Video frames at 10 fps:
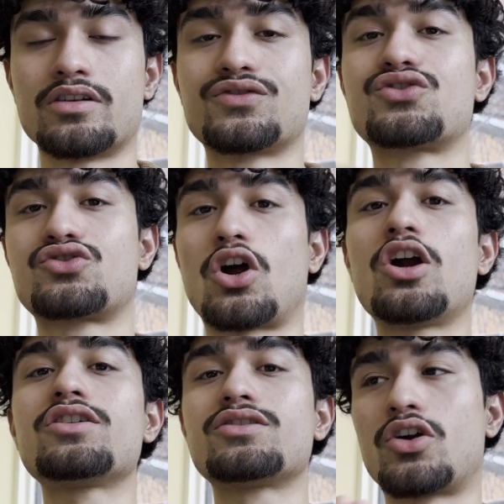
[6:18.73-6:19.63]

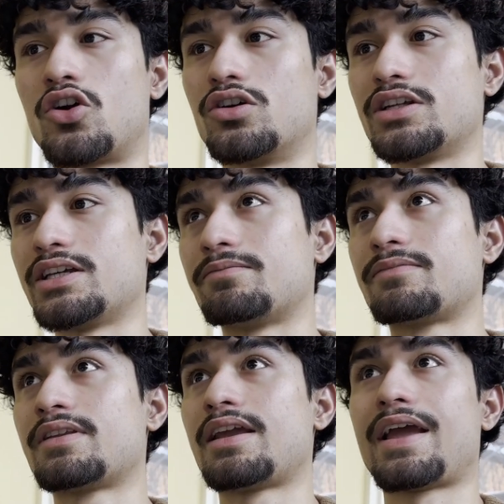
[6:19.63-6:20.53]
start early,
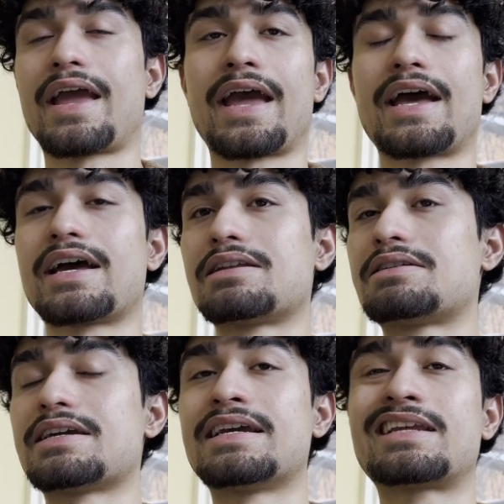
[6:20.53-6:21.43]

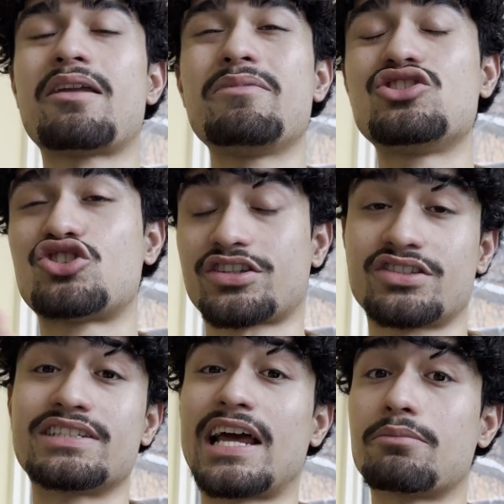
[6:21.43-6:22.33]
and it can be
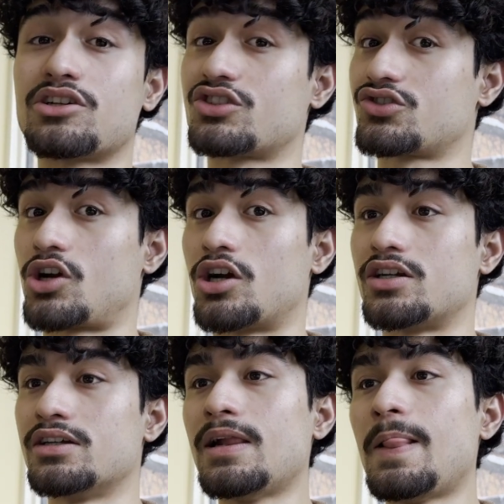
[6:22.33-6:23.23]
just a 10-minute
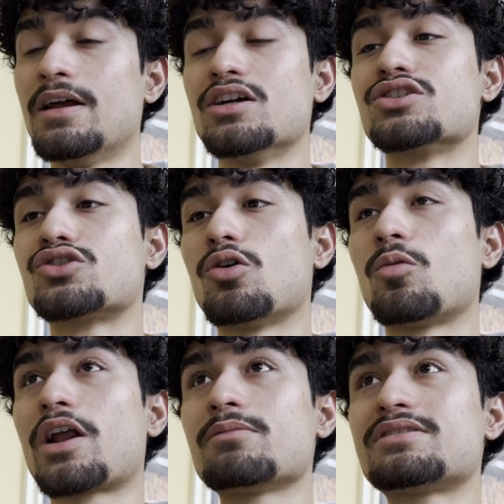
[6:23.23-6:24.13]
start. So
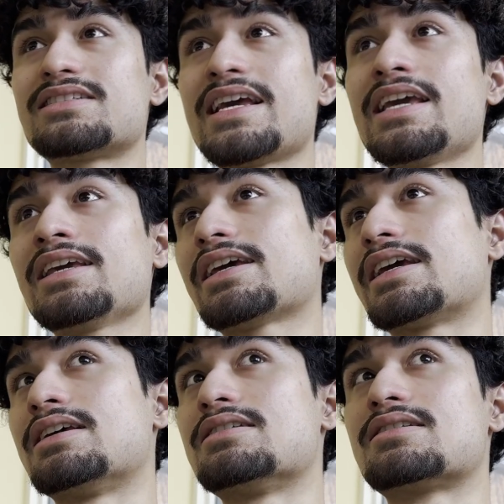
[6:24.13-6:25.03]
what I'm saying
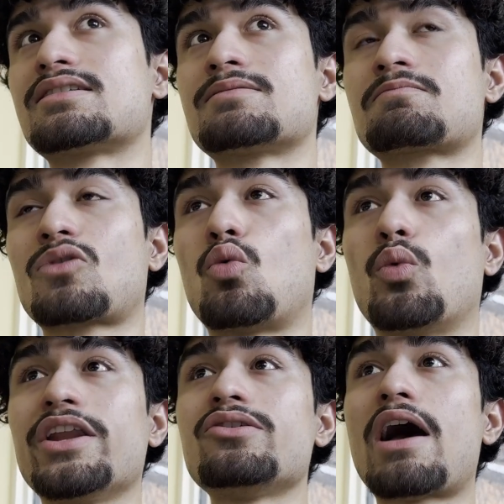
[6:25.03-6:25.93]
is,
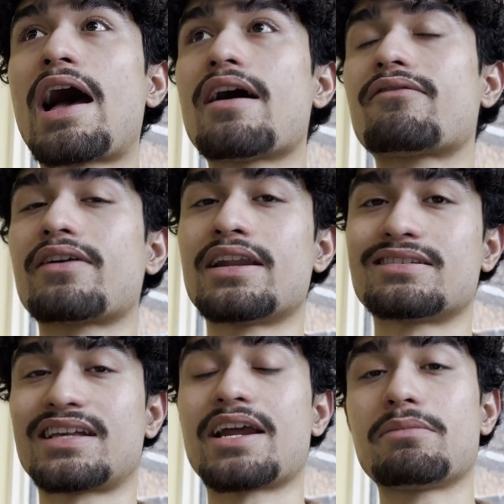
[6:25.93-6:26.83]
when you have an
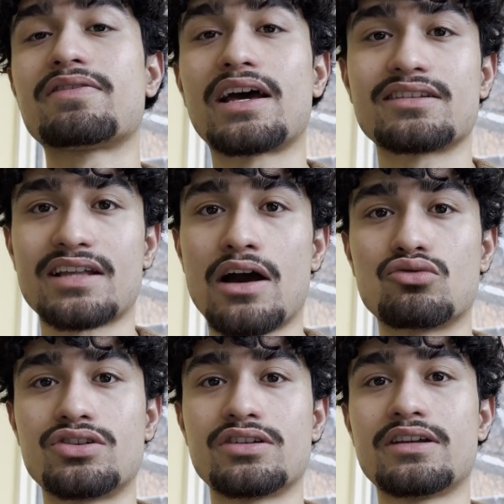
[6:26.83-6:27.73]
assignment that is
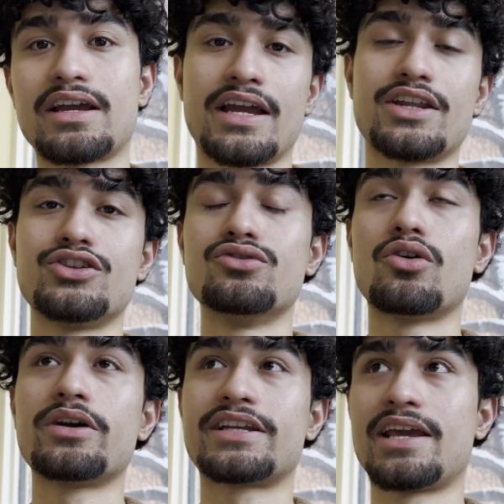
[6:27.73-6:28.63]
out and you
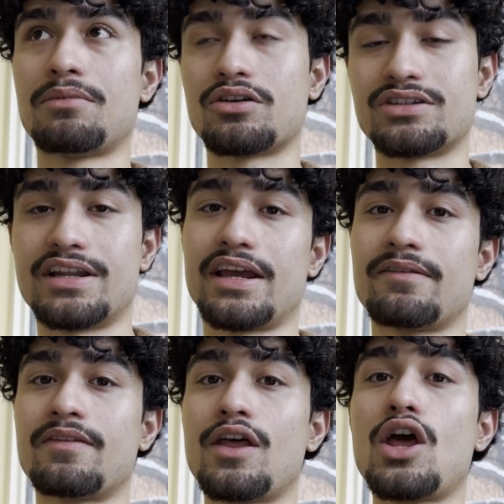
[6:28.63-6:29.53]
know it came out today,
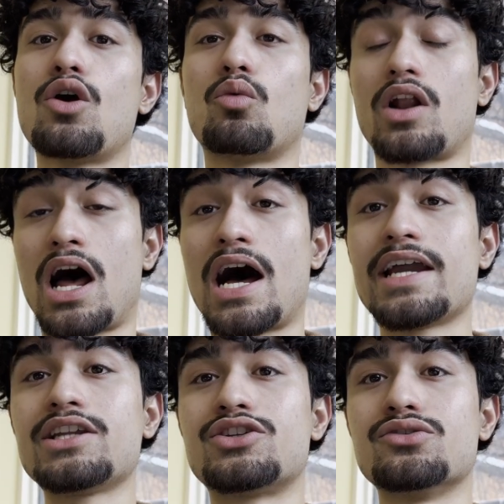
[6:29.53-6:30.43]
what
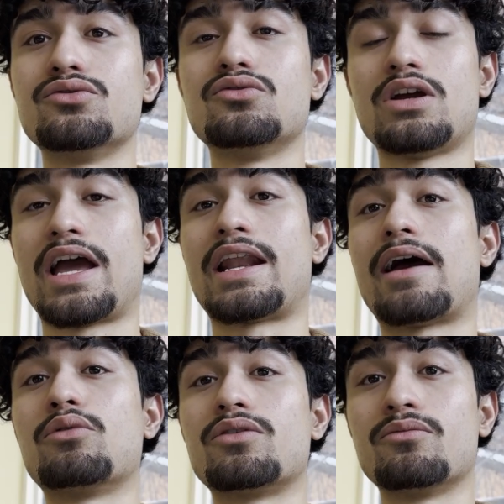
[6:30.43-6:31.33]
I do, and I
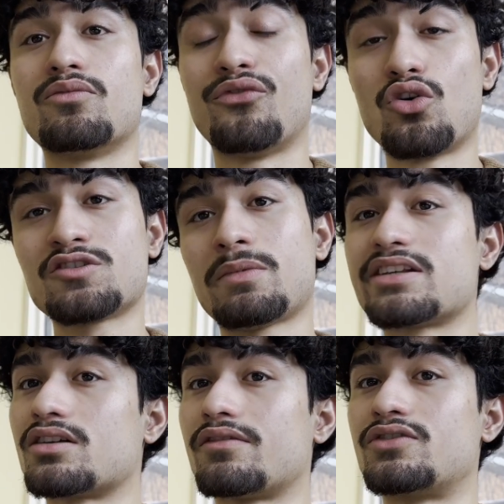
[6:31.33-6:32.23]
would force
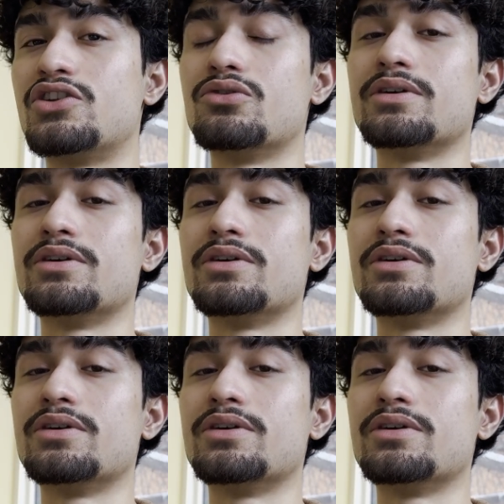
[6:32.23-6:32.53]
myself to do,